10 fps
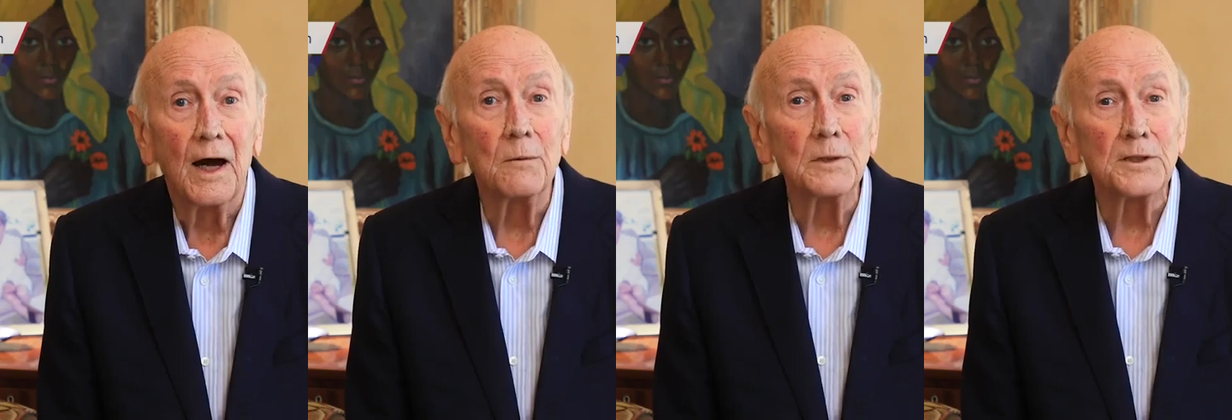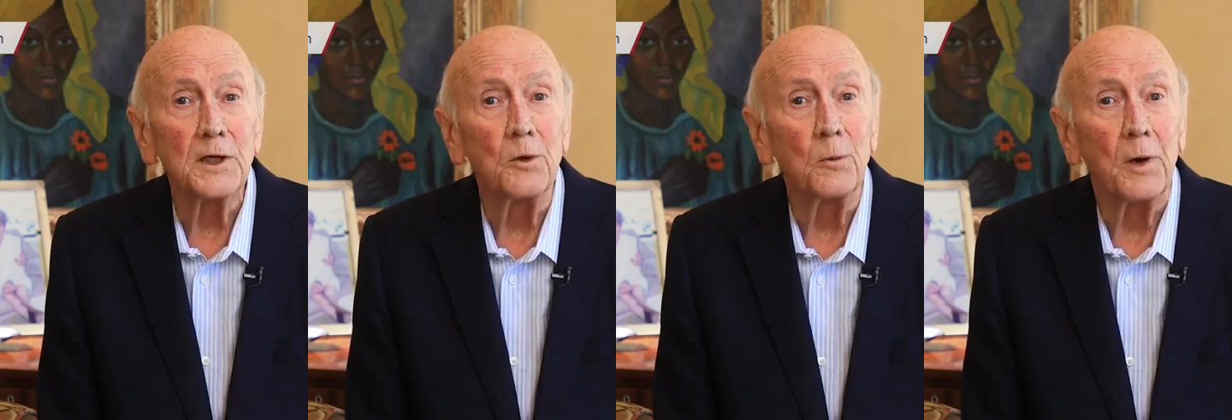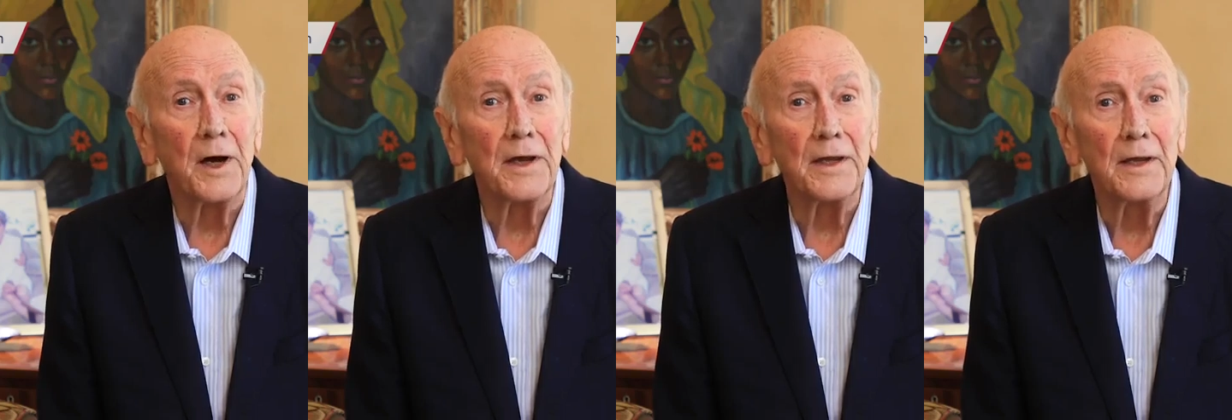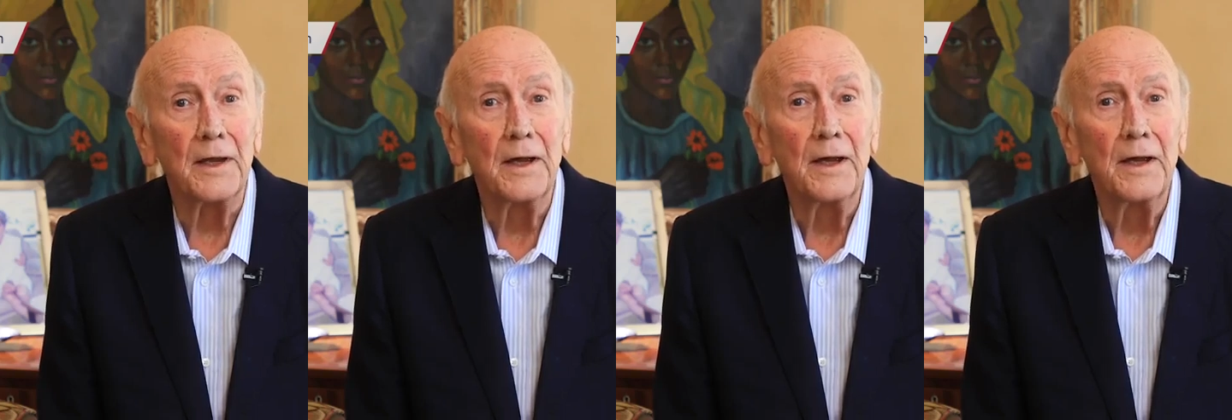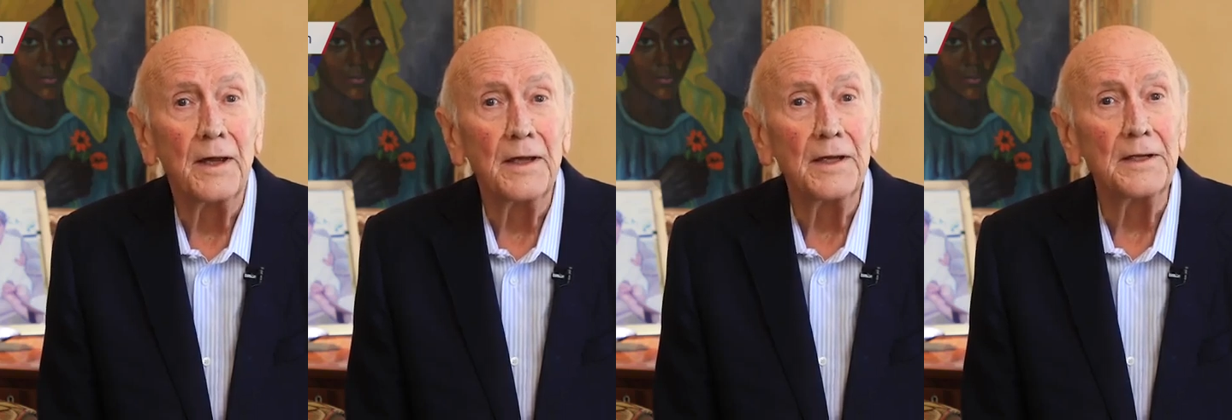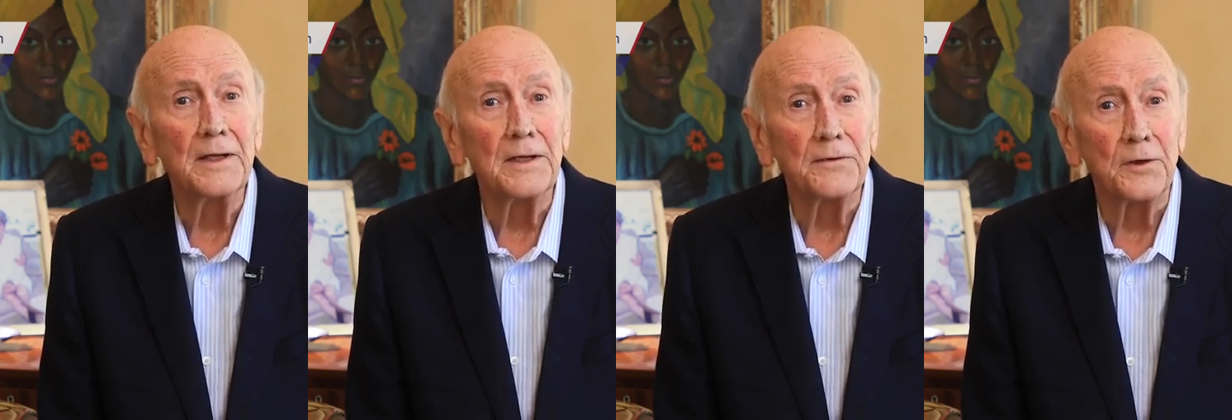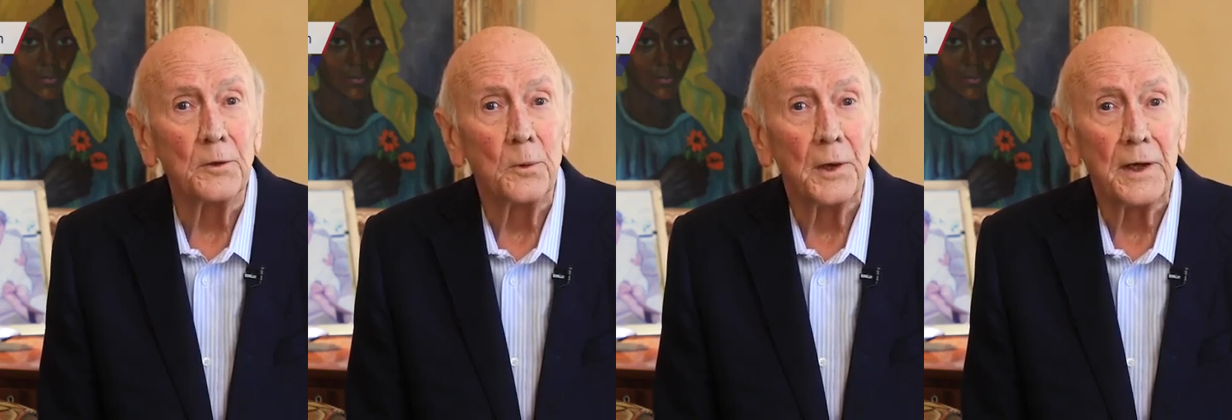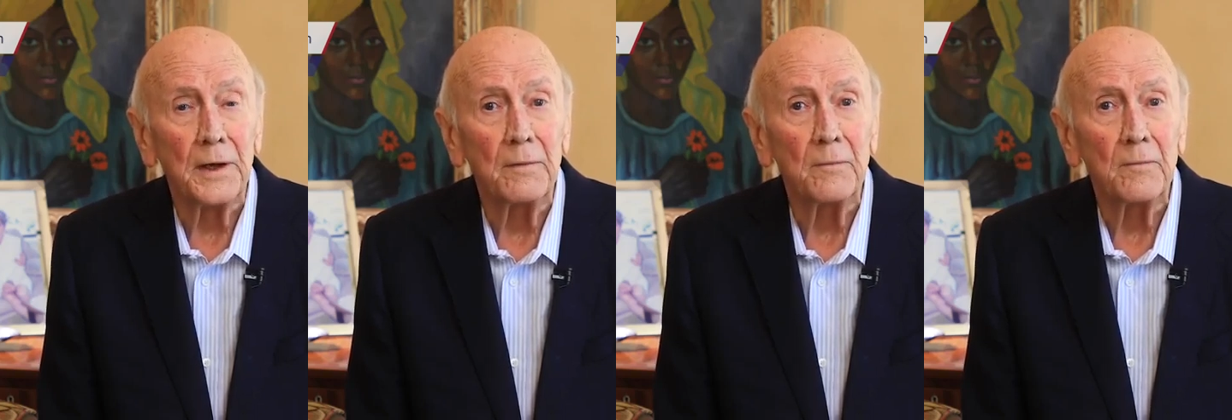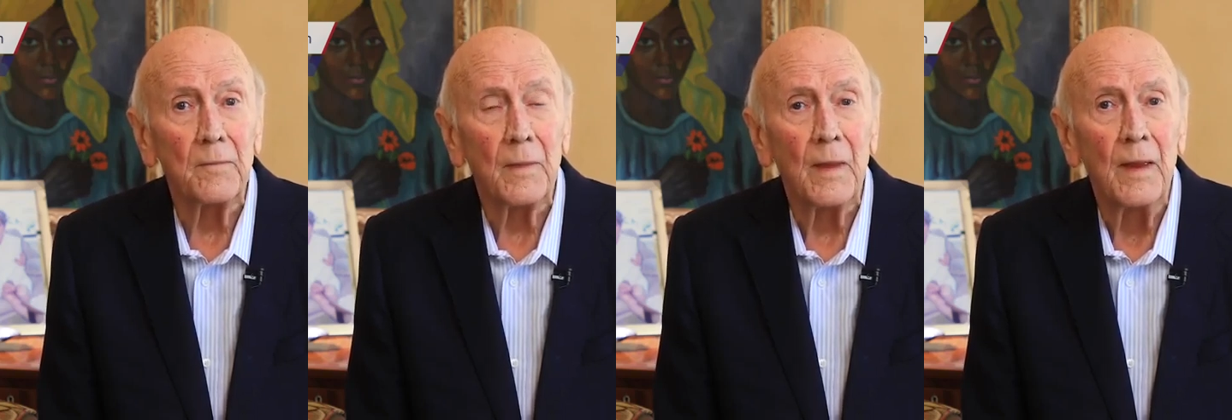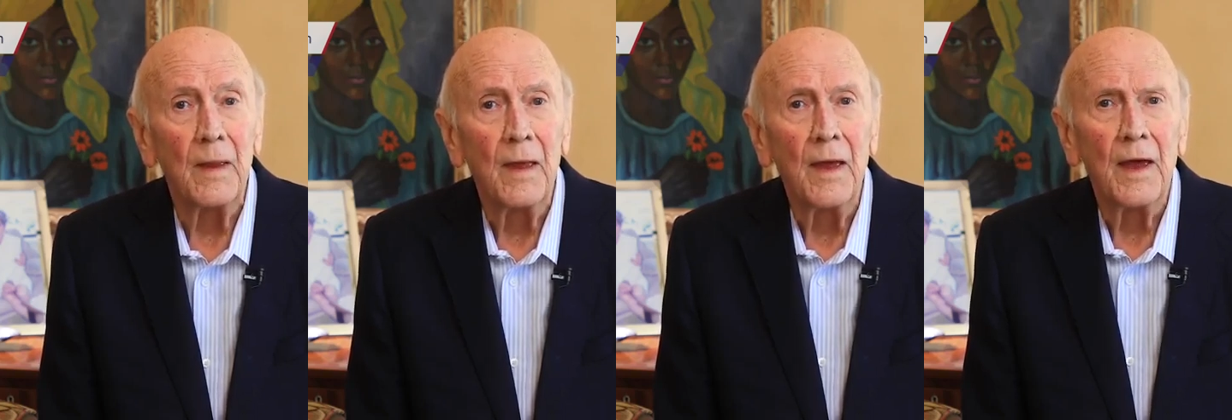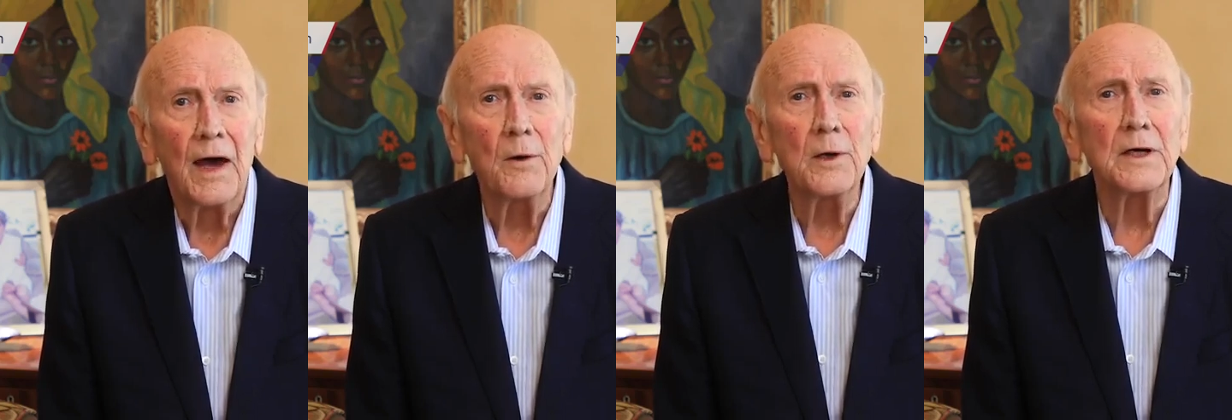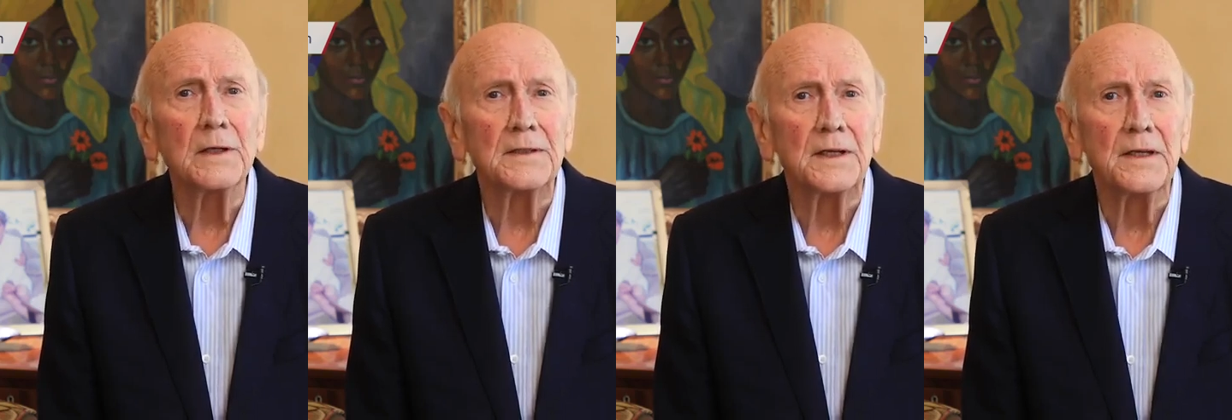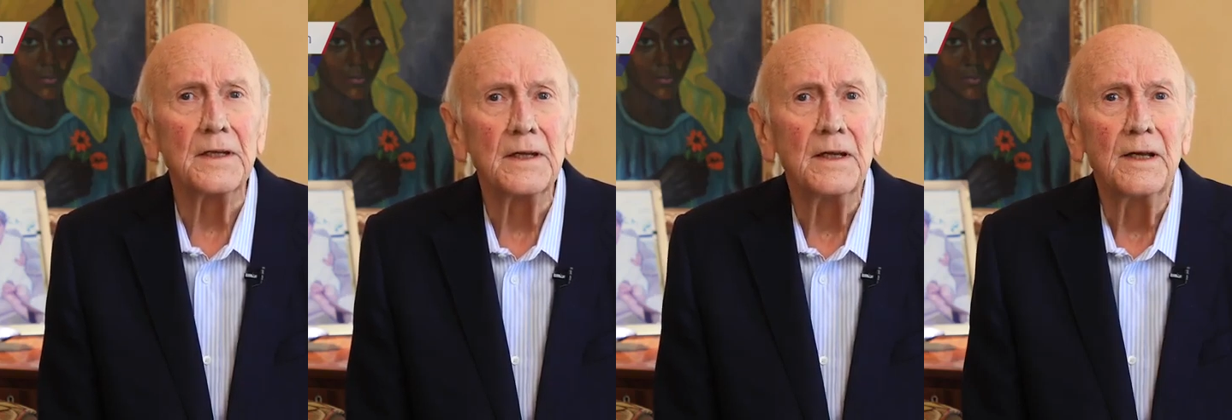I will say goodbye in a different way. Our country